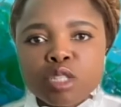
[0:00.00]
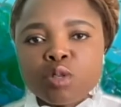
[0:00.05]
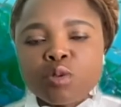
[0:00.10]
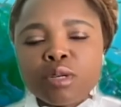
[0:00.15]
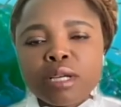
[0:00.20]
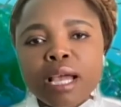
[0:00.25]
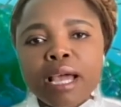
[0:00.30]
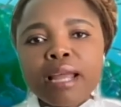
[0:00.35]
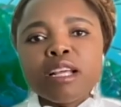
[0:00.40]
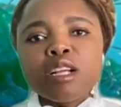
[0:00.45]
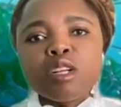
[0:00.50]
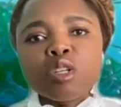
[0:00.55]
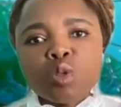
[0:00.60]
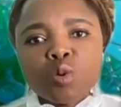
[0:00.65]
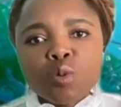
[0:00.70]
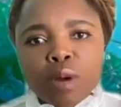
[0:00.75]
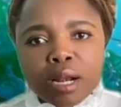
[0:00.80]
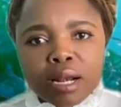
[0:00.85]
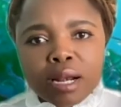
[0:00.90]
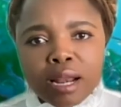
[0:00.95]
to getting
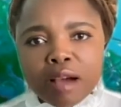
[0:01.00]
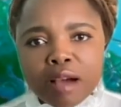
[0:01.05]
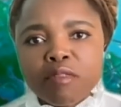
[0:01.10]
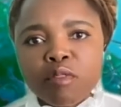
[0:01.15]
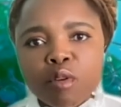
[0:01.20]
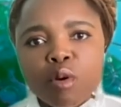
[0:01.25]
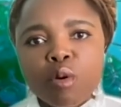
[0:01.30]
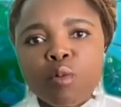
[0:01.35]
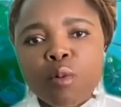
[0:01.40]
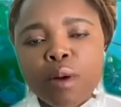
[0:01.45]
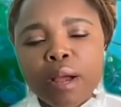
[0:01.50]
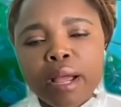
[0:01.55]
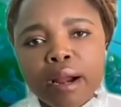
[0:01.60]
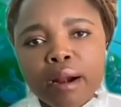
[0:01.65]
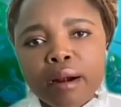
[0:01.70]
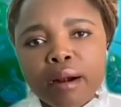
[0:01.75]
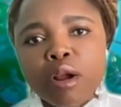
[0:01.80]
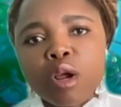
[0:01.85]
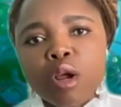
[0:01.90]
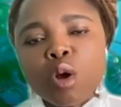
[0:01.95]
to a level
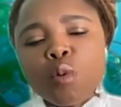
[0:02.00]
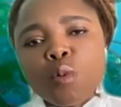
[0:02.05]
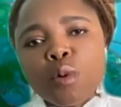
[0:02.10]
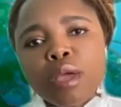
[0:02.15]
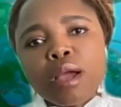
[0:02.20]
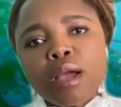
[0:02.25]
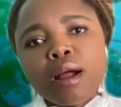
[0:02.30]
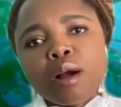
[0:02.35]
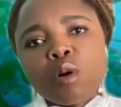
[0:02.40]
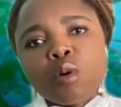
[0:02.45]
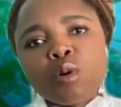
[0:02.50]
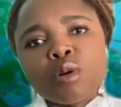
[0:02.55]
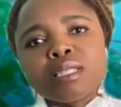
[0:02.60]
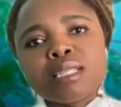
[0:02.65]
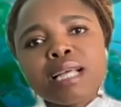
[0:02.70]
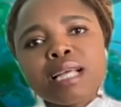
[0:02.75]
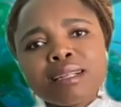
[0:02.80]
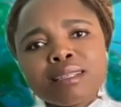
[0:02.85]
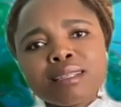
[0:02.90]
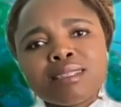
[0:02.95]
where we are
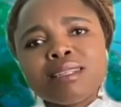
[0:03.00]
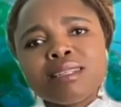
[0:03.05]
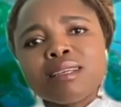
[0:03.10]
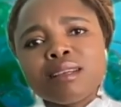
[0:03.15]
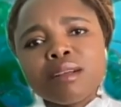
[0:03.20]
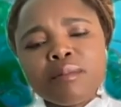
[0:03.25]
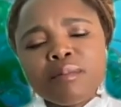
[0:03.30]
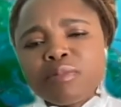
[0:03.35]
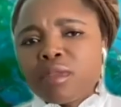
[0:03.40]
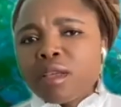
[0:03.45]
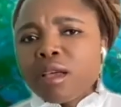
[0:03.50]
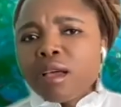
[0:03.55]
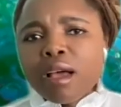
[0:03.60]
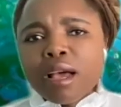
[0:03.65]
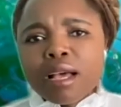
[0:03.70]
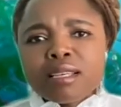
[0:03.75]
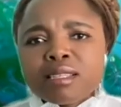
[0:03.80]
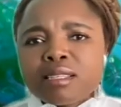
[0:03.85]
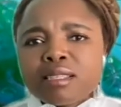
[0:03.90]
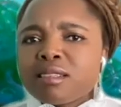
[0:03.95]
conducting
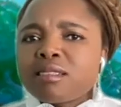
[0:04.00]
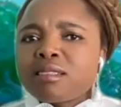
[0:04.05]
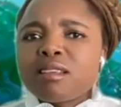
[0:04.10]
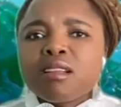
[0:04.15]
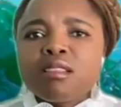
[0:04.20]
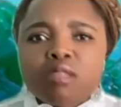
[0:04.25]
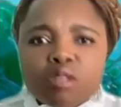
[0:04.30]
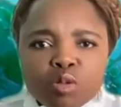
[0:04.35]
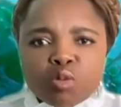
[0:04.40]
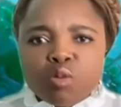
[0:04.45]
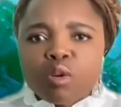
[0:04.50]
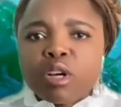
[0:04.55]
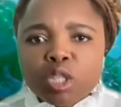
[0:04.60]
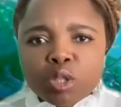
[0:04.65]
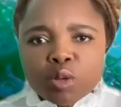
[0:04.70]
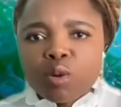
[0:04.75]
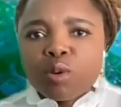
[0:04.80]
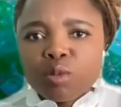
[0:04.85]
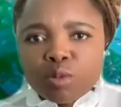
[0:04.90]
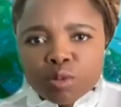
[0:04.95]
a certain
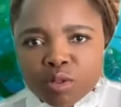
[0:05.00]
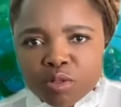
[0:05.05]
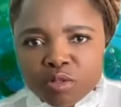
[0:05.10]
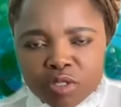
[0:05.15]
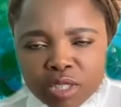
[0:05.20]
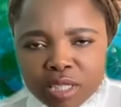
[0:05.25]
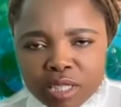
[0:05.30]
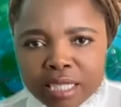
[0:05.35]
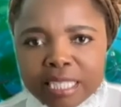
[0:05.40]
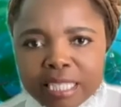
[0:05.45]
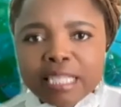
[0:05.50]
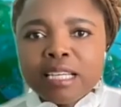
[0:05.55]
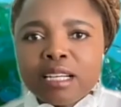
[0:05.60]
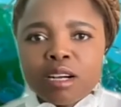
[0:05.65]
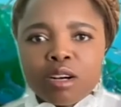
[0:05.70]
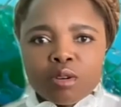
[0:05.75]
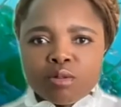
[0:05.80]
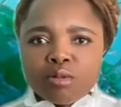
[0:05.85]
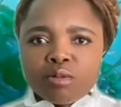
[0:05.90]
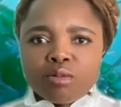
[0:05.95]
threshold of
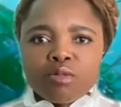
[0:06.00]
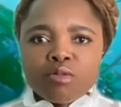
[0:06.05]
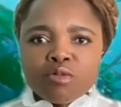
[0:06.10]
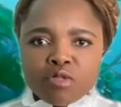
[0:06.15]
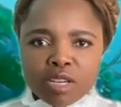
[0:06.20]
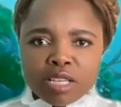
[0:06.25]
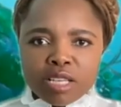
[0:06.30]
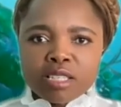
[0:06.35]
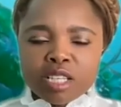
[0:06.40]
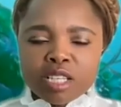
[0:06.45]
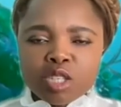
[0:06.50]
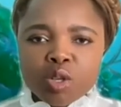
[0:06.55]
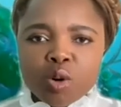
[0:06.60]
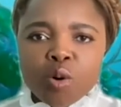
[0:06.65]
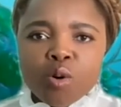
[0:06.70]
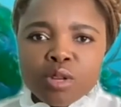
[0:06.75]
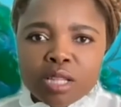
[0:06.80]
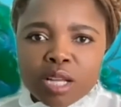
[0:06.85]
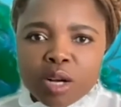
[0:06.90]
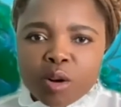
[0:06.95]
clinical research
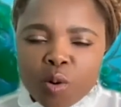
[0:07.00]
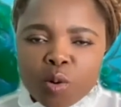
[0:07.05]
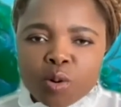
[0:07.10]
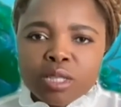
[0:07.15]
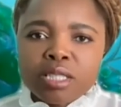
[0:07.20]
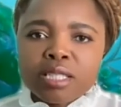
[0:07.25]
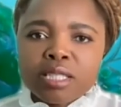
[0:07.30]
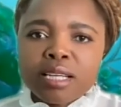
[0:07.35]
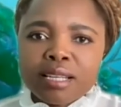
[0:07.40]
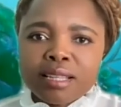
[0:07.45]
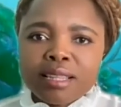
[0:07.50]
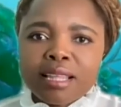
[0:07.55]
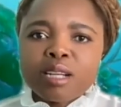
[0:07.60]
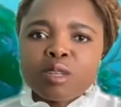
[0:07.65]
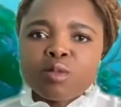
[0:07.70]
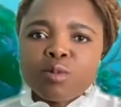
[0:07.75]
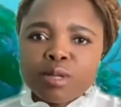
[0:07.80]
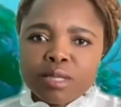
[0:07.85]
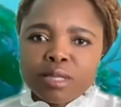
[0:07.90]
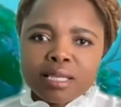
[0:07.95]
on the continent
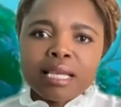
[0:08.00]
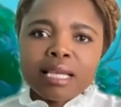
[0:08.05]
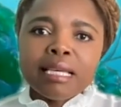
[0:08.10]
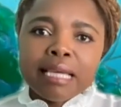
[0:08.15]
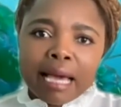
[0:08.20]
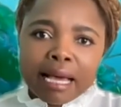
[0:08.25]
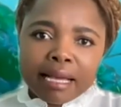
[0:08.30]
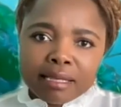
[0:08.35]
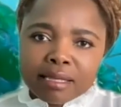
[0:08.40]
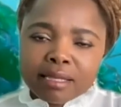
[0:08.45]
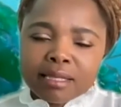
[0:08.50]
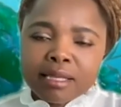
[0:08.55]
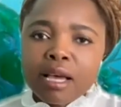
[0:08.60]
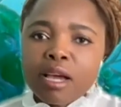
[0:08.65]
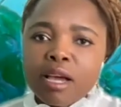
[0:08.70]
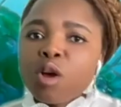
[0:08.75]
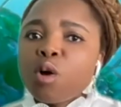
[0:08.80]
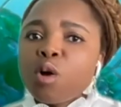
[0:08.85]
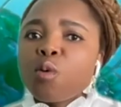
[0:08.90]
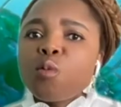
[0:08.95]
that we say, yes,
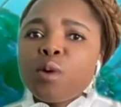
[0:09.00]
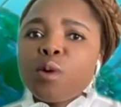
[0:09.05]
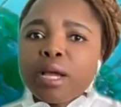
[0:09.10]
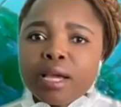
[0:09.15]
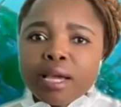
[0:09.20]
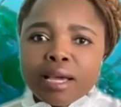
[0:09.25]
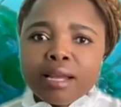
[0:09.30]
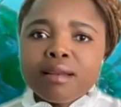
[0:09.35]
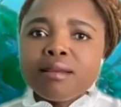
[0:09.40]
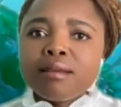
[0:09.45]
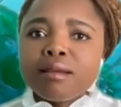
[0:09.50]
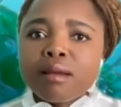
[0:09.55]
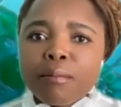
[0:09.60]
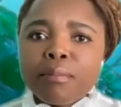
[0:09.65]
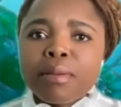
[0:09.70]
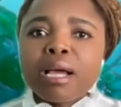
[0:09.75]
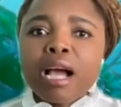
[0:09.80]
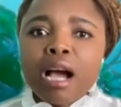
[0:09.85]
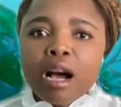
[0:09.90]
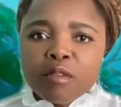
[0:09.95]
we can
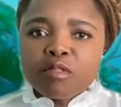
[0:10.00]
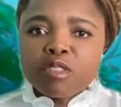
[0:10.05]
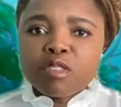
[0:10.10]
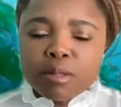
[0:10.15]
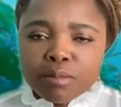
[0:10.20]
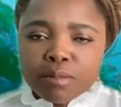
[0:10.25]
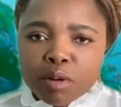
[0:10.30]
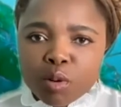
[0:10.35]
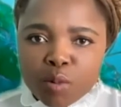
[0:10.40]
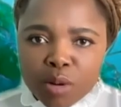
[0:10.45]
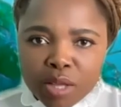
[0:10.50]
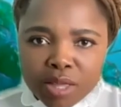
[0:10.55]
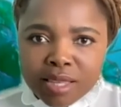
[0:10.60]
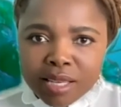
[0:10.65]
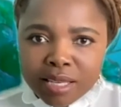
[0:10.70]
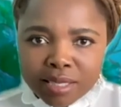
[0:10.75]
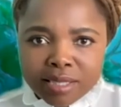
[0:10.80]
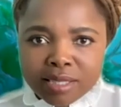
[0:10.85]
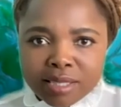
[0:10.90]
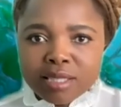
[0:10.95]
be comfortable with
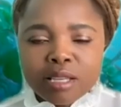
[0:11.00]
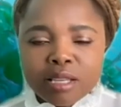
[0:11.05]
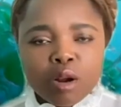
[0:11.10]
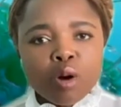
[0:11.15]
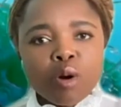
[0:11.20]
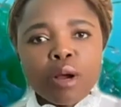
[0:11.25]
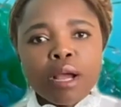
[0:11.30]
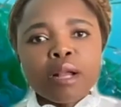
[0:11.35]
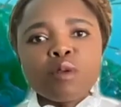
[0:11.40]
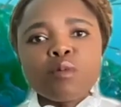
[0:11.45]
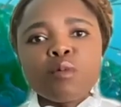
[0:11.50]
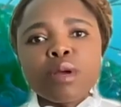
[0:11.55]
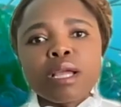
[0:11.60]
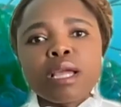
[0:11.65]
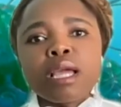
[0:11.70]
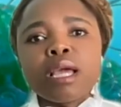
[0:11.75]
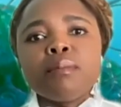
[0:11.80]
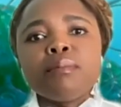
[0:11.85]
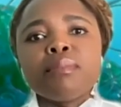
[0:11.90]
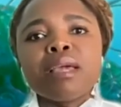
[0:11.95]
this, and we
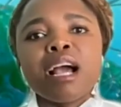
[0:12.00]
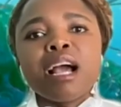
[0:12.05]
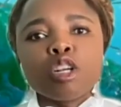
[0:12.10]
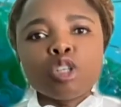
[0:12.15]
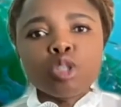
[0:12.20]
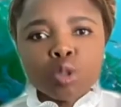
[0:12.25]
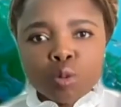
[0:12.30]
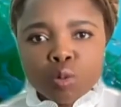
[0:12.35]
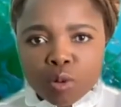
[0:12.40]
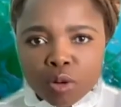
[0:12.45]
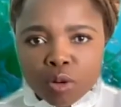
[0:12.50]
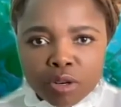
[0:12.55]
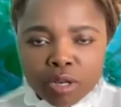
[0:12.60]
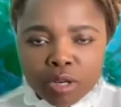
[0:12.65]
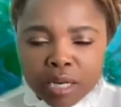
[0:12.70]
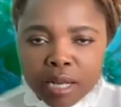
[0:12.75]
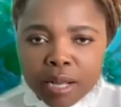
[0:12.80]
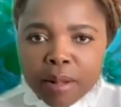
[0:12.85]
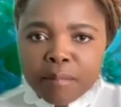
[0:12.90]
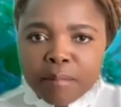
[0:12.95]
can be assured
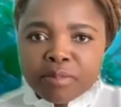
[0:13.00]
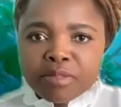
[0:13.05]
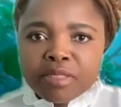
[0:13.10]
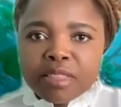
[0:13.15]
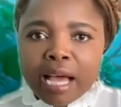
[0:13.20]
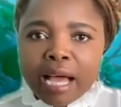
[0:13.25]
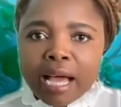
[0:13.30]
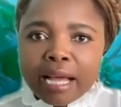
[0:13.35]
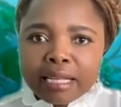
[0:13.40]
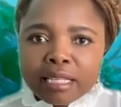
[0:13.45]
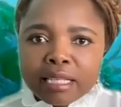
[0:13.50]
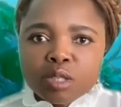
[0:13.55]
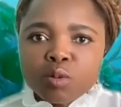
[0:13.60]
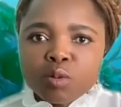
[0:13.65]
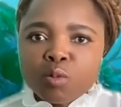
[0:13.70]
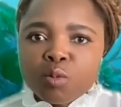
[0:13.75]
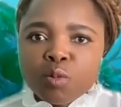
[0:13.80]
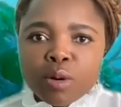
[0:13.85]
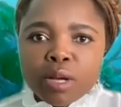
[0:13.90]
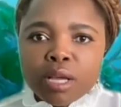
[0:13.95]
that
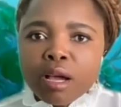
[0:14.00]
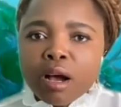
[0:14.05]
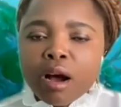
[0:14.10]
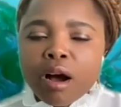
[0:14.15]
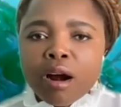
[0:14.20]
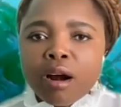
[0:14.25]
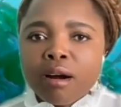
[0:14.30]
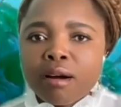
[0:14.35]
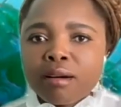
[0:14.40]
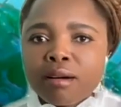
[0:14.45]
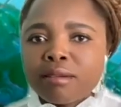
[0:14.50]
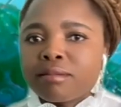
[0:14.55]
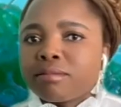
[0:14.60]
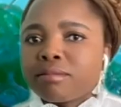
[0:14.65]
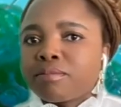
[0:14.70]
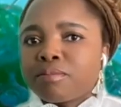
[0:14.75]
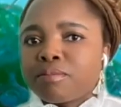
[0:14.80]
we are